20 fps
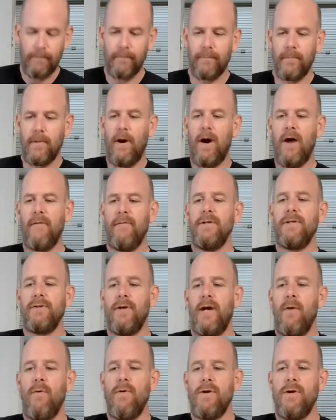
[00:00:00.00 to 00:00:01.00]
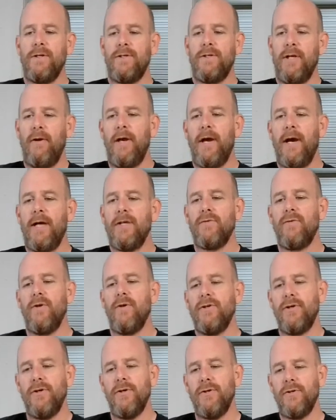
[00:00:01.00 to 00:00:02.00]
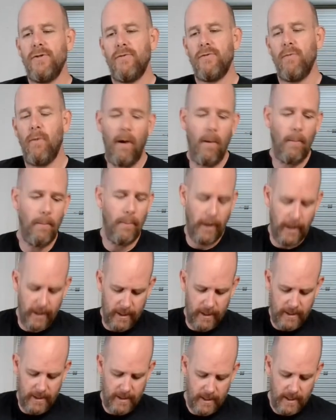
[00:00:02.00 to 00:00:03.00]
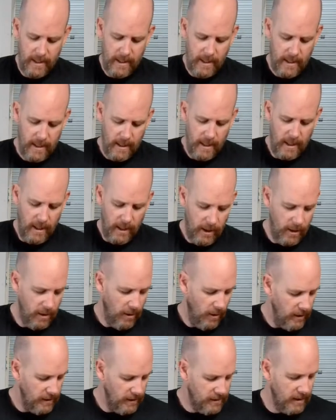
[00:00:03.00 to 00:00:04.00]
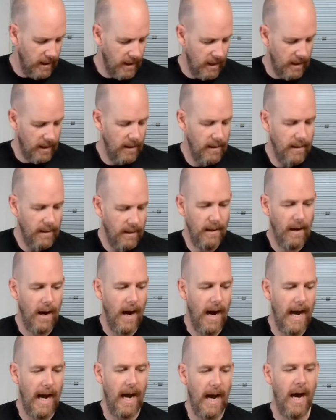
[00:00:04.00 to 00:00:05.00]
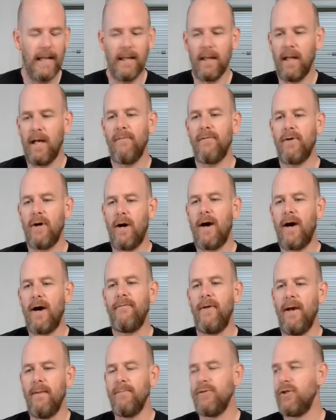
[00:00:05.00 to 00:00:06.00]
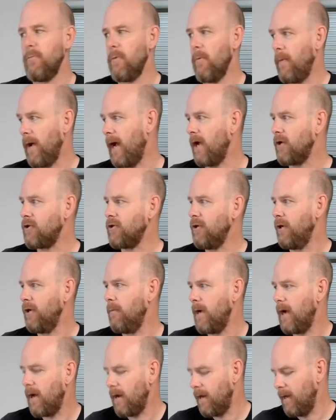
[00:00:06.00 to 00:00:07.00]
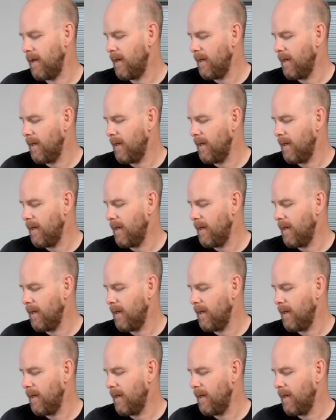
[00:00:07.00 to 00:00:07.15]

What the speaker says: Obviously, I want to sell you guys roasters as well, but, you know, it's I love coffee. I'm super passionate about it.